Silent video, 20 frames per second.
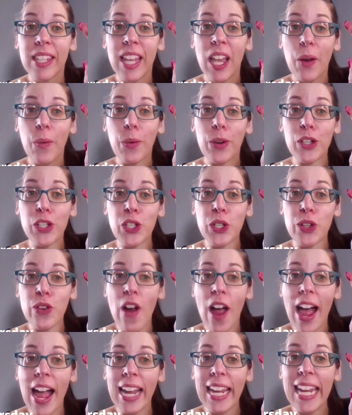We're
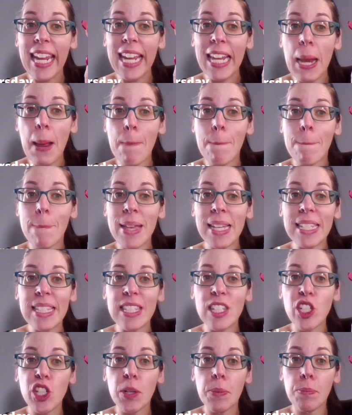trying
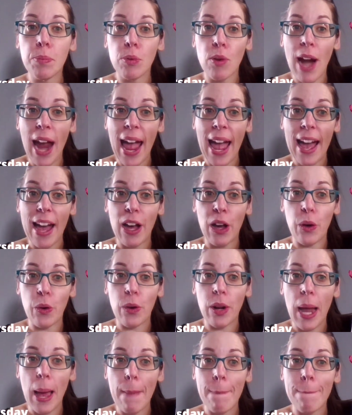Mr.
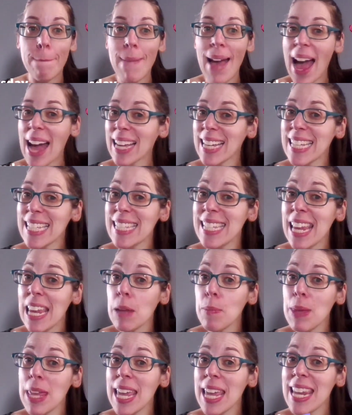Brown
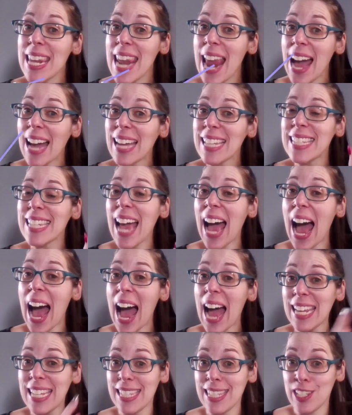macadamia nut
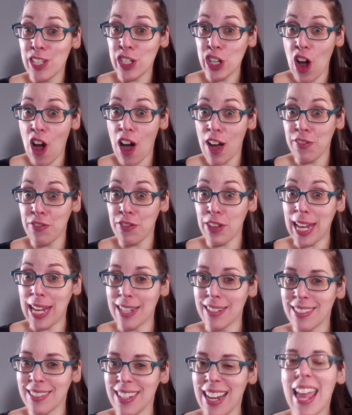iced coffee.
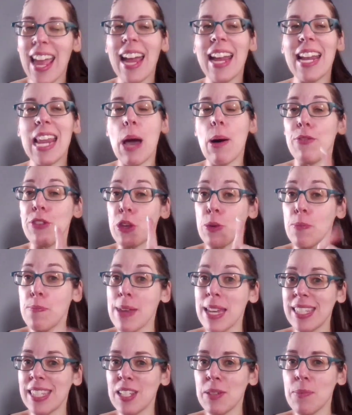Now, if you
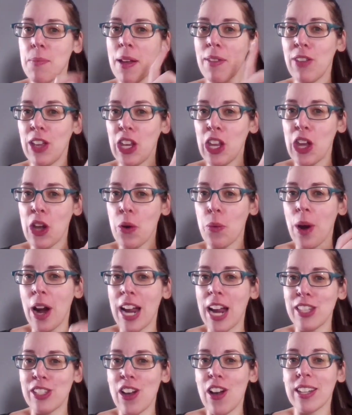missed my video where I
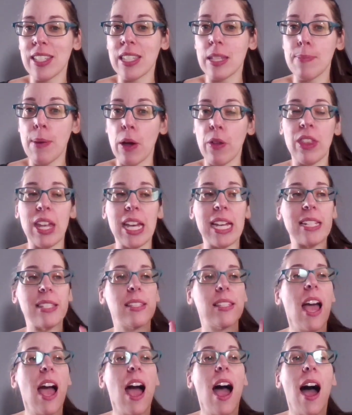talked about this,
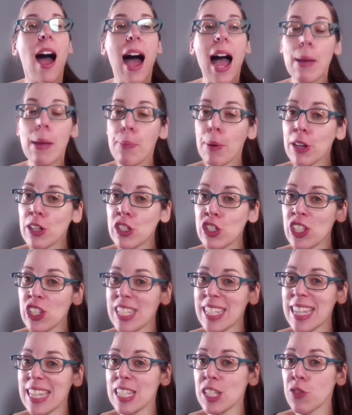I
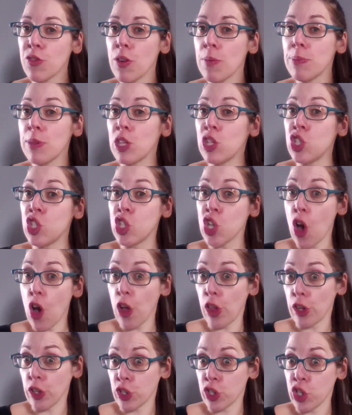purchased this from the
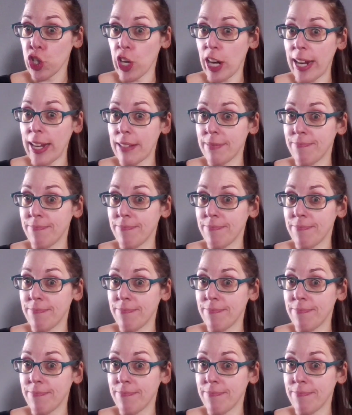Dollar Tree.